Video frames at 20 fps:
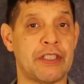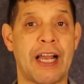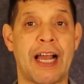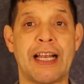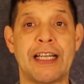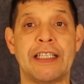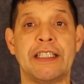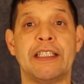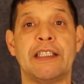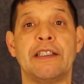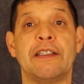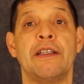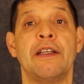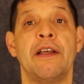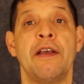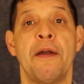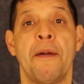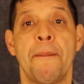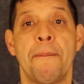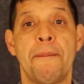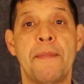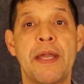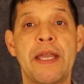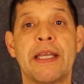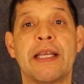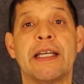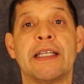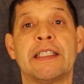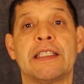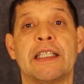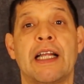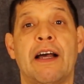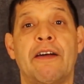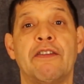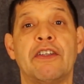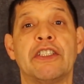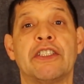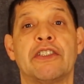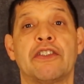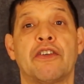challenging big
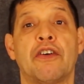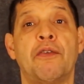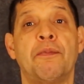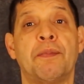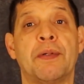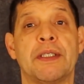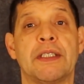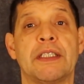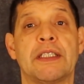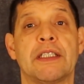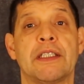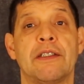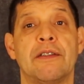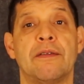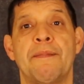established companies.